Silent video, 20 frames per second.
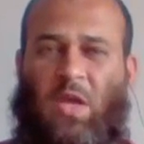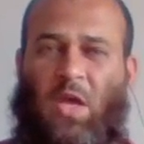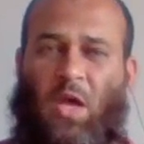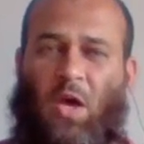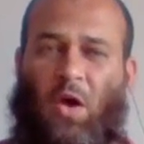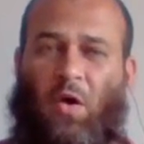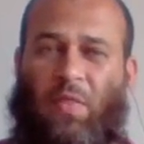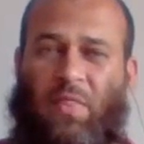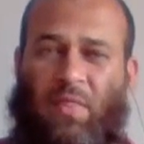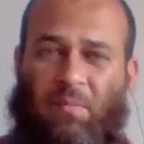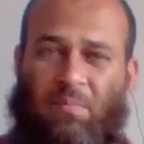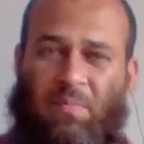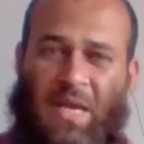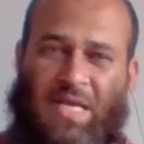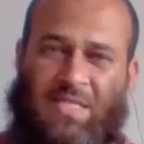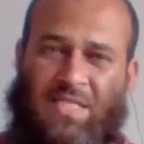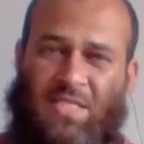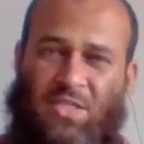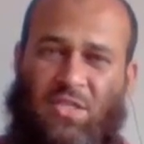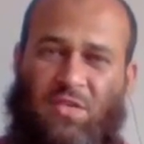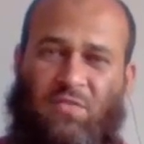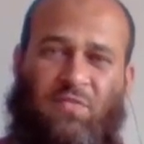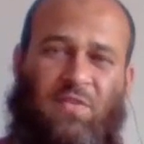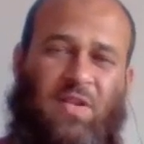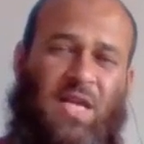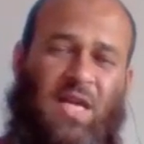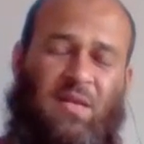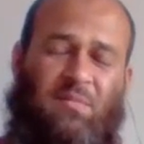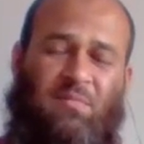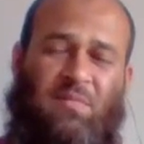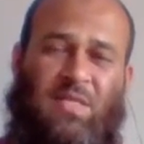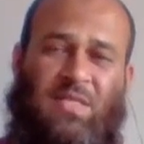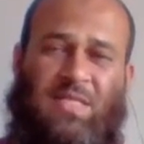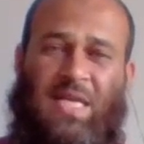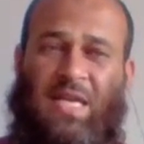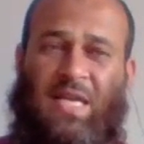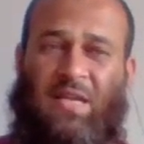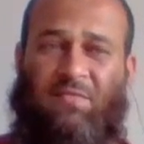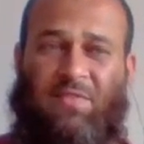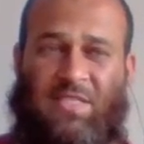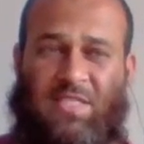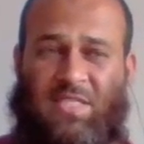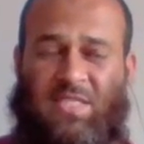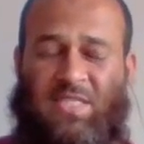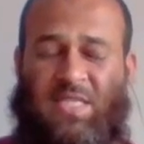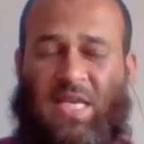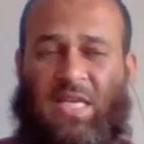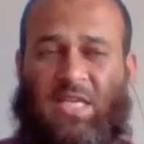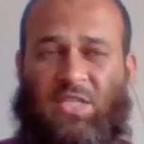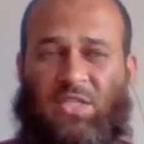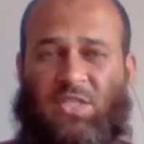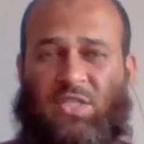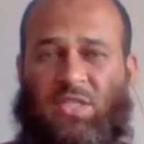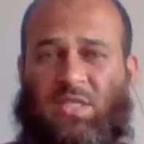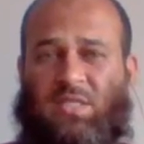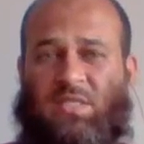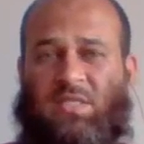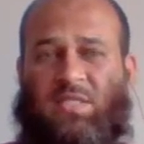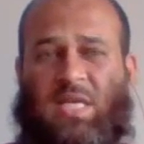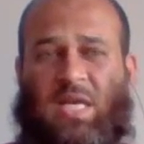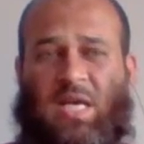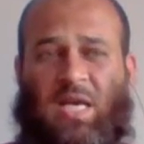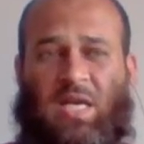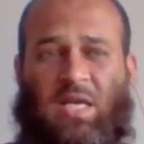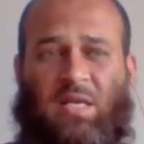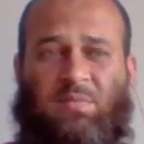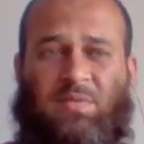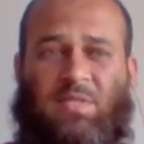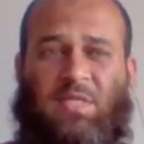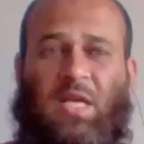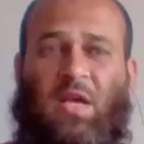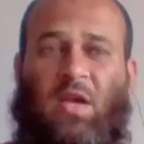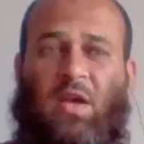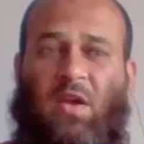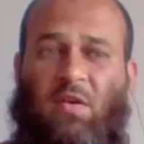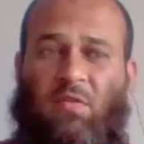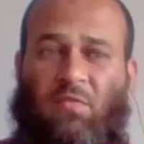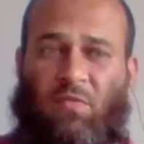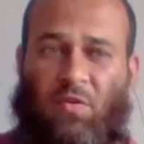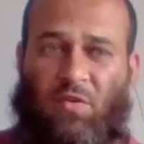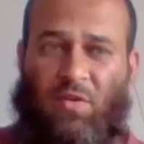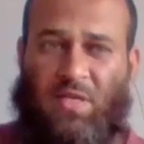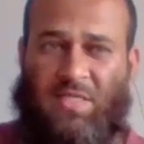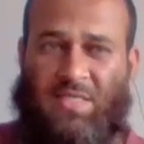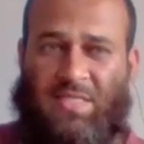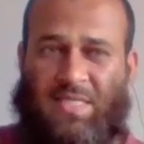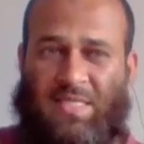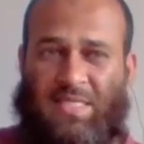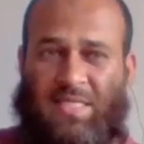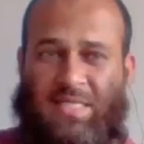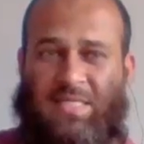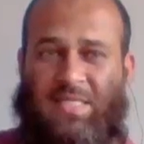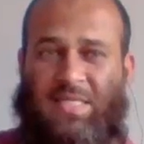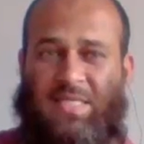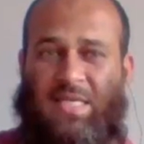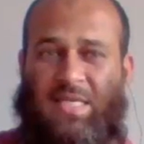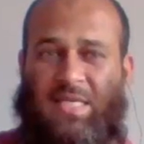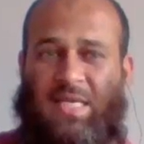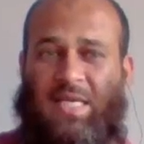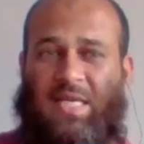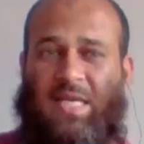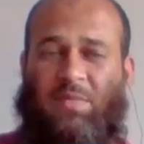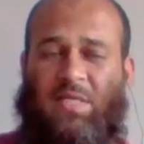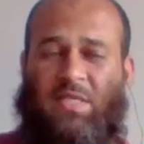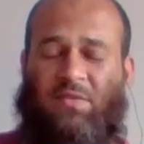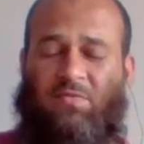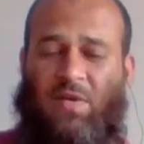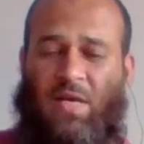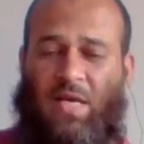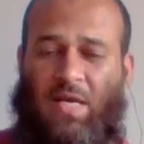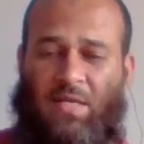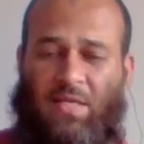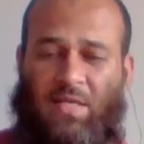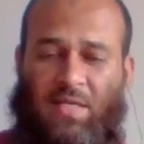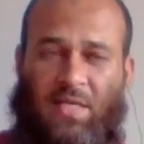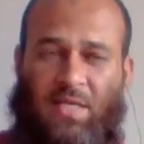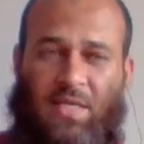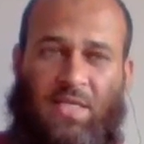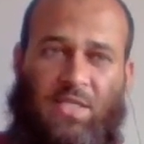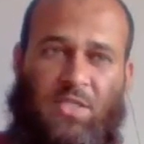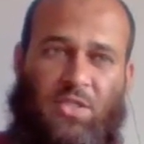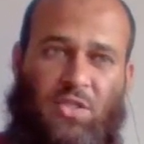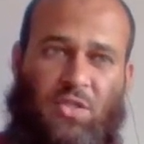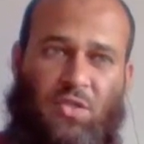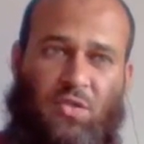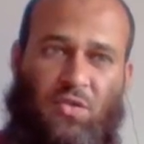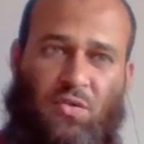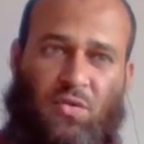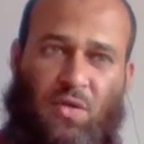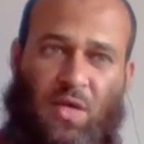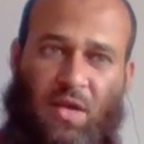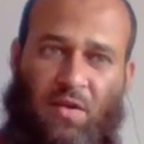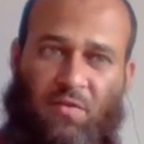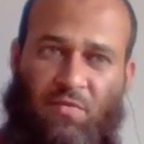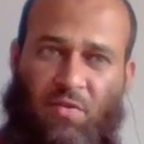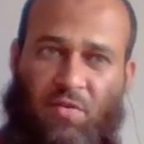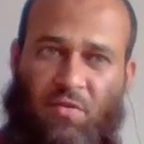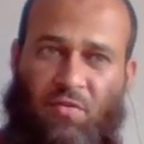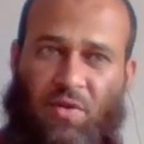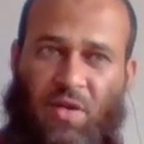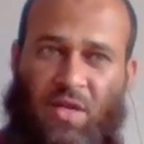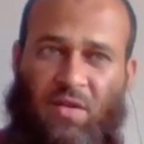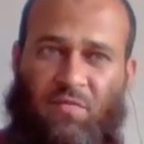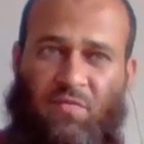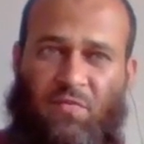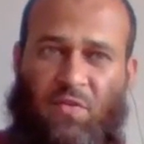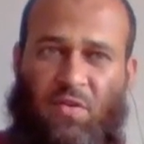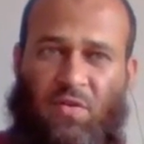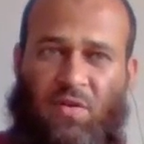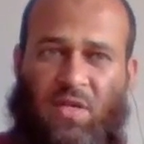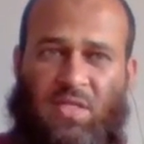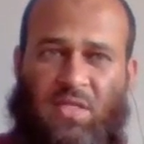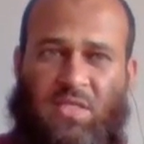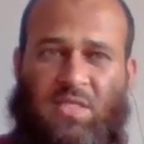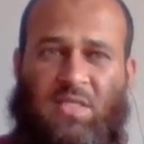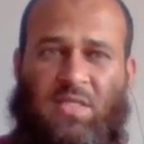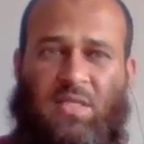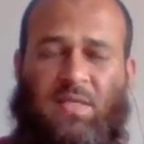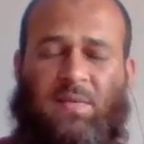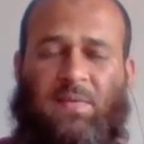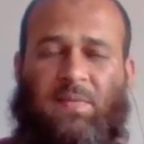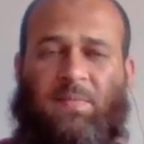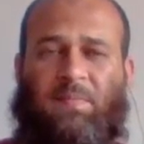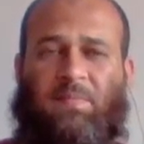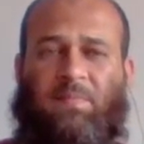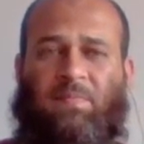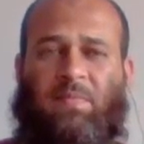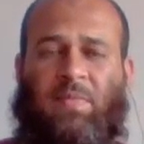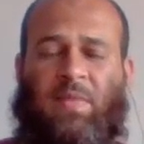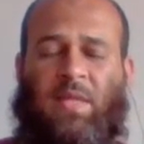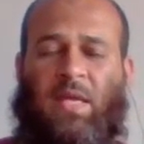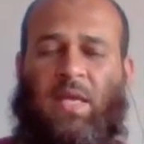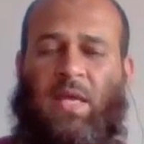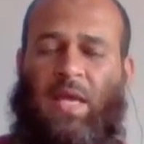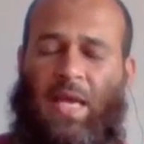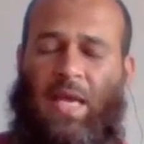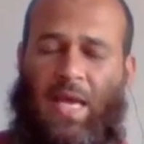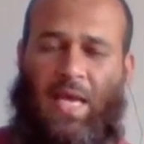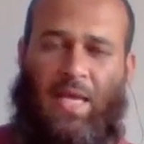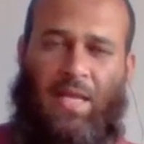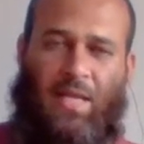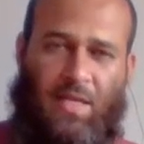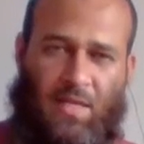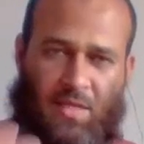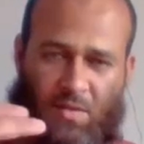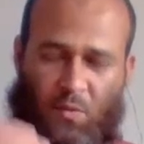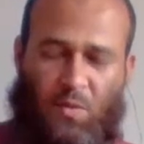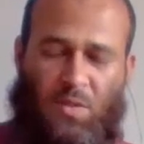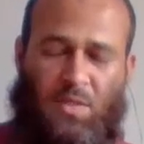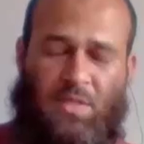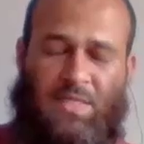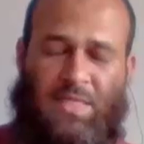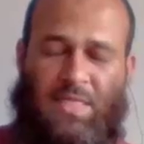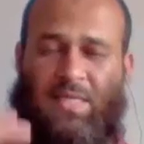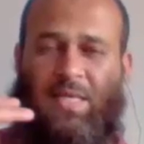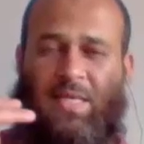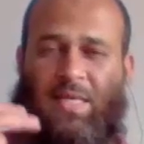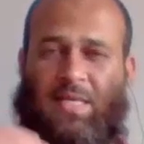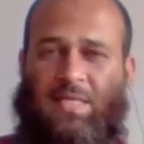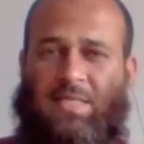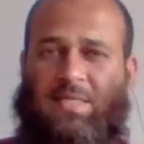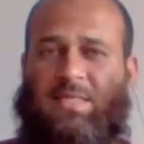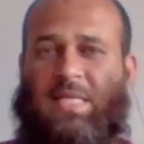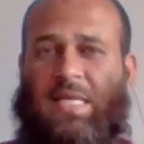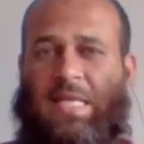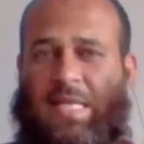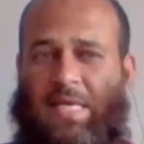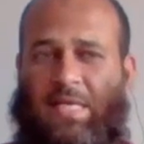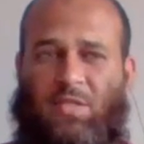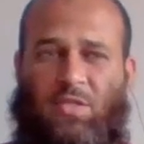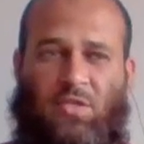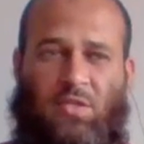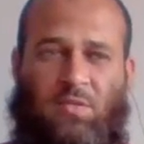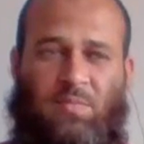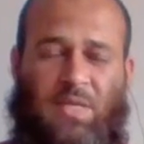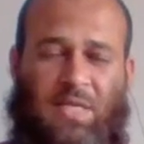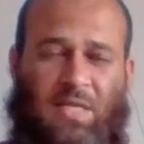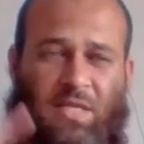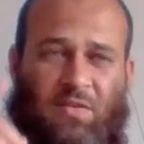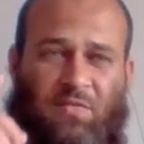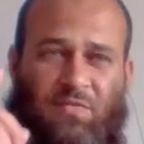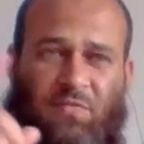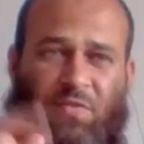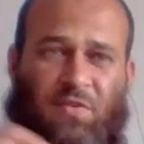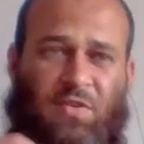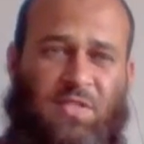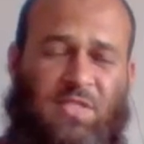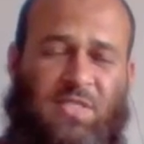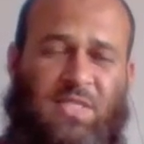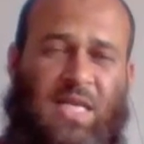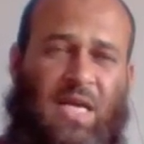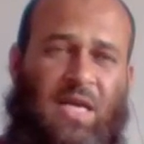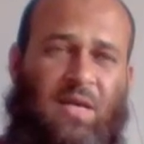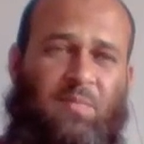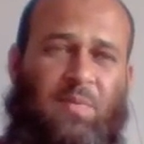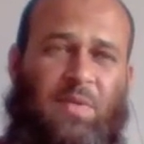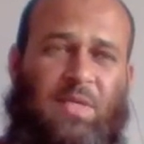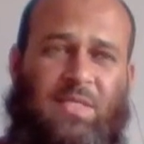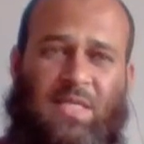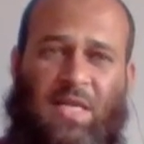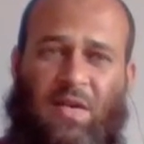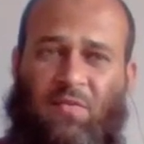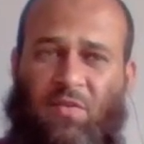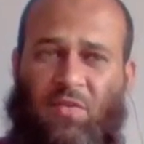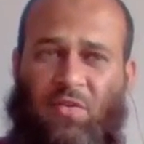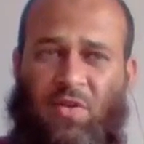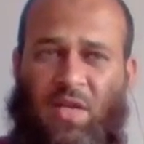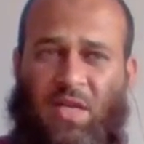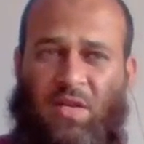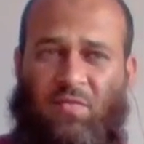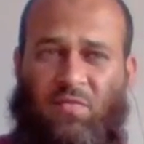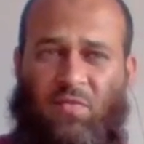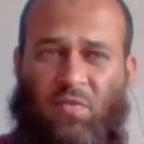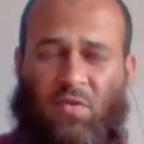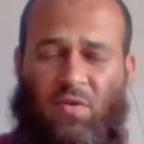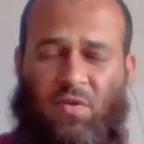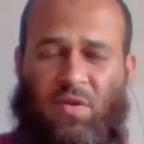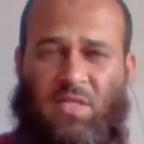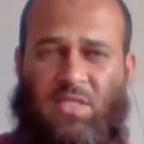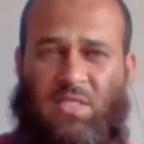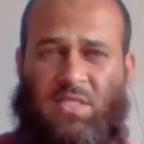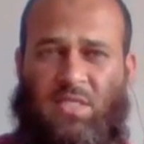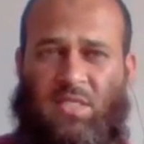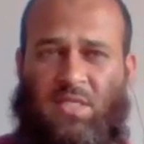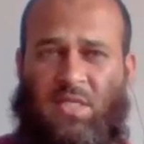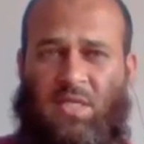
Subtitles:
On the basis of climate and vegetation types, forests in India can be divided into evergreen forest, and we'll see the list later, but the first type is evergreen forest.